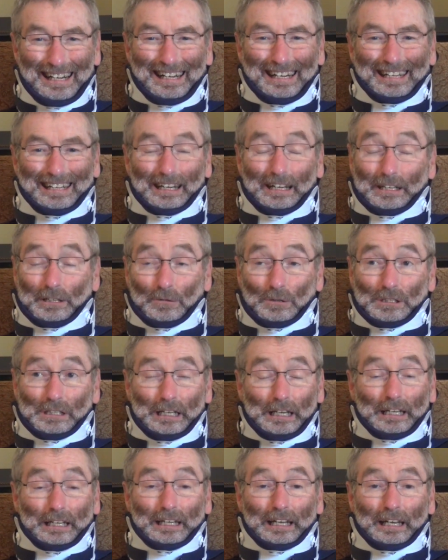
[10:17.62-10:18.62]
Yeah, it was,
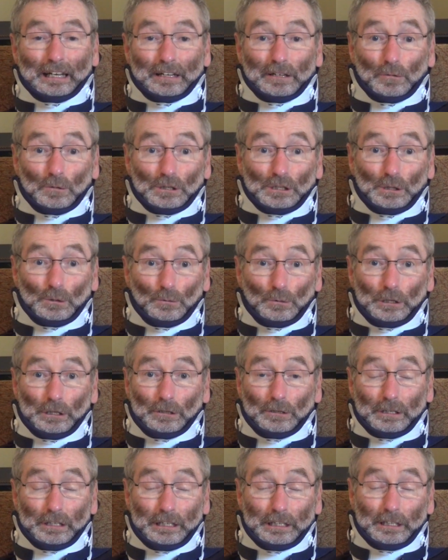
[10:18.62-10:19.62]
and it was a
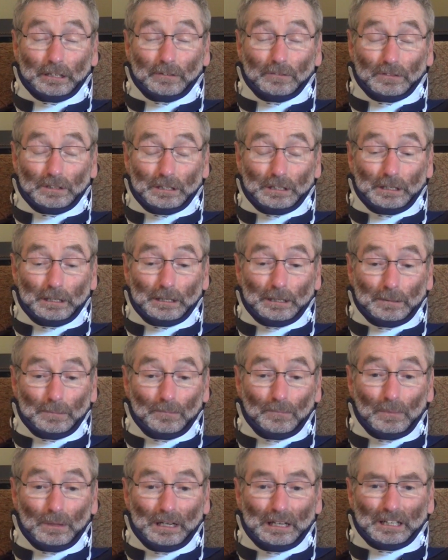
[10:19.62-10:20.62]
real gift
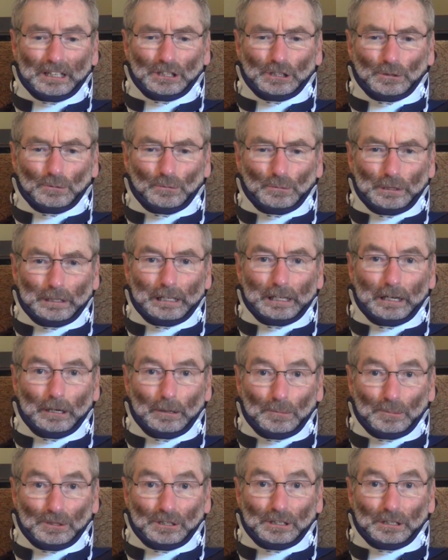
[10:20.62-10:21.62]
because it really
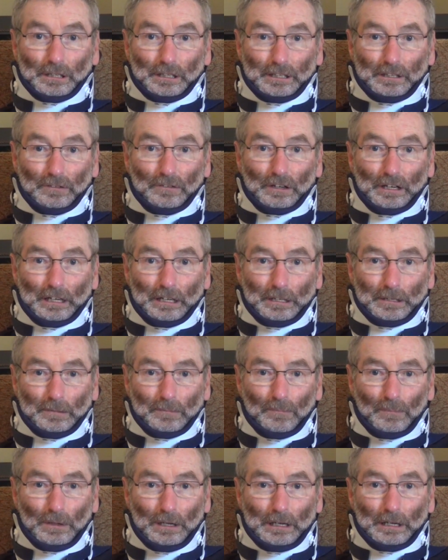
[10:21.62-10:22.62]
helped solidify
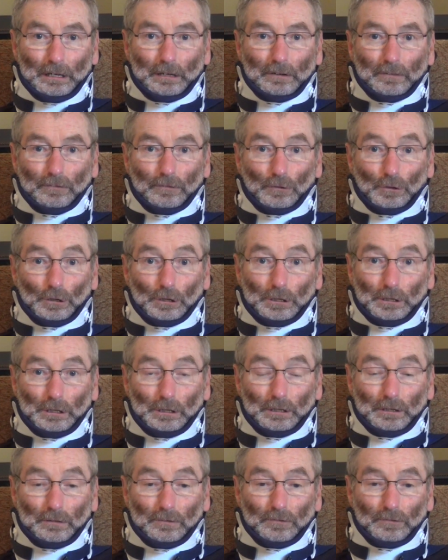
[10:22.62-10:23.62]
for
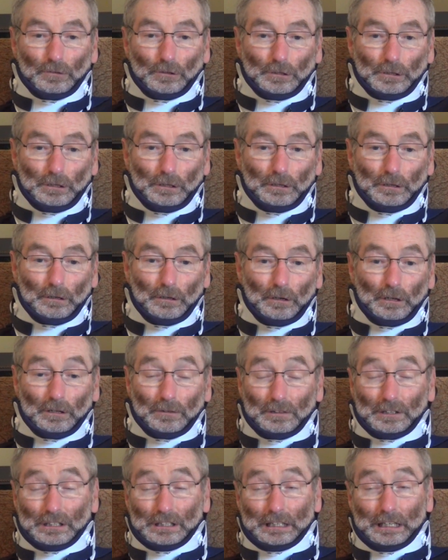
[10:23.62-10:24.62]
all of
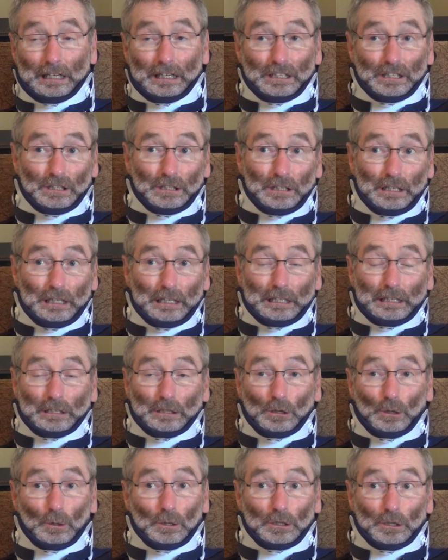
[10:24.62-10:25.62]
us guys
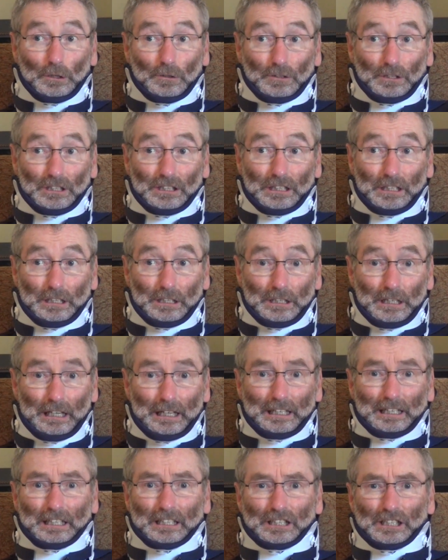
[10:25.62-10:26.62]
going overseas.
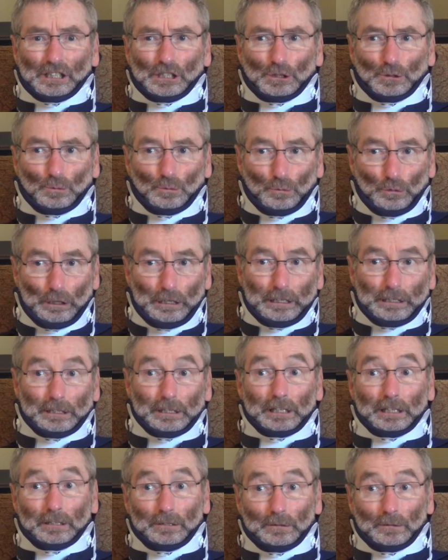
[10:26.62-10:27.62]
Is this
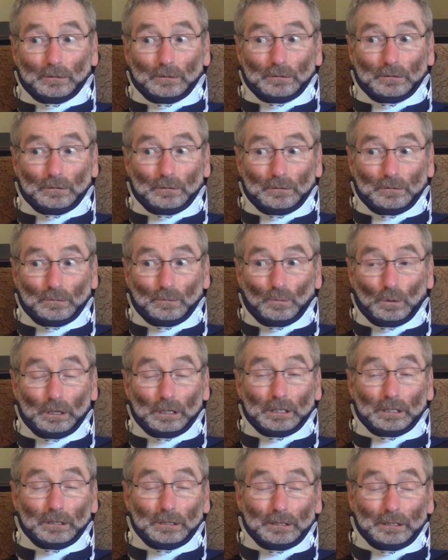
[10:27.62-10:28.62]
really
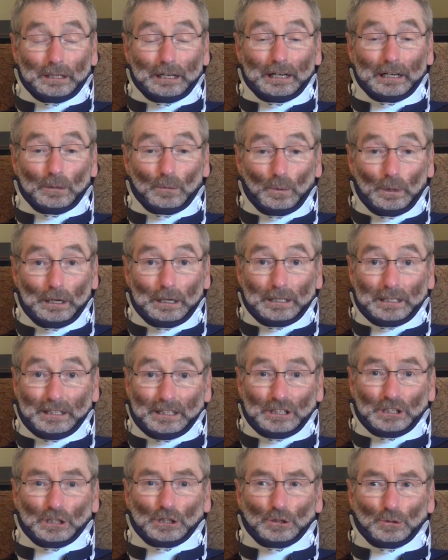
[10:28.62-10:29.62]
what I wanted.
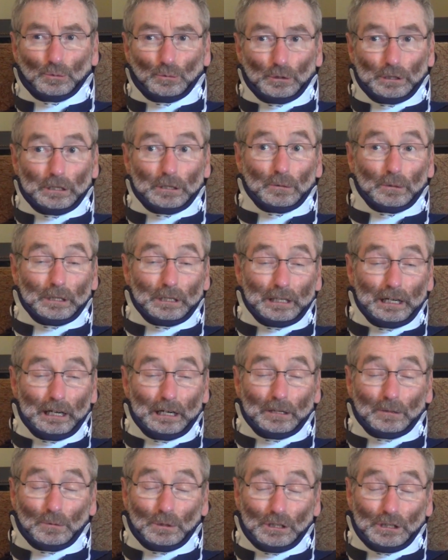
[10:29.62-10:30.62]
It's just really what God
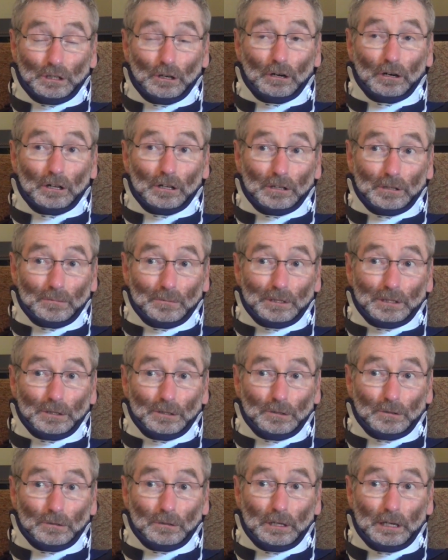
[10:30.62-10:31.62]
was calling me
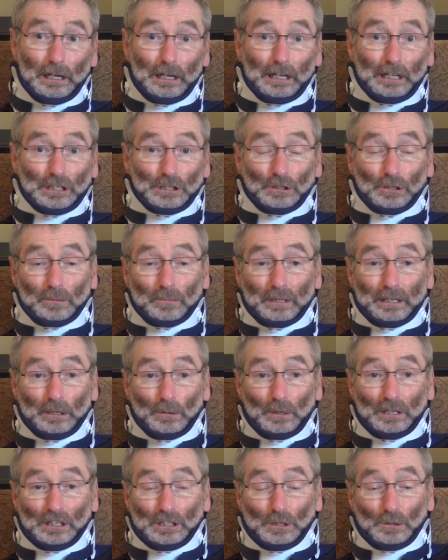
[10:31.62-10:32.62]
to. So in many
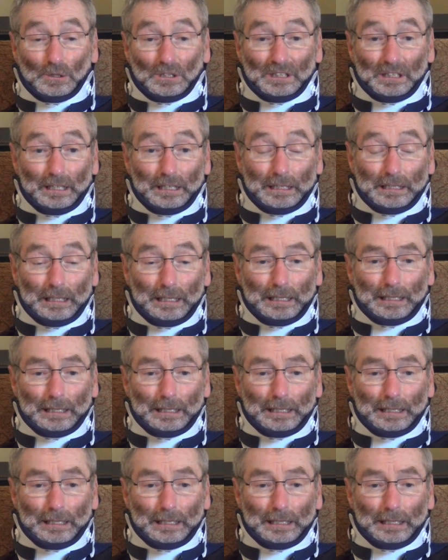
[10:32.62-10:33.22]
ways, it was like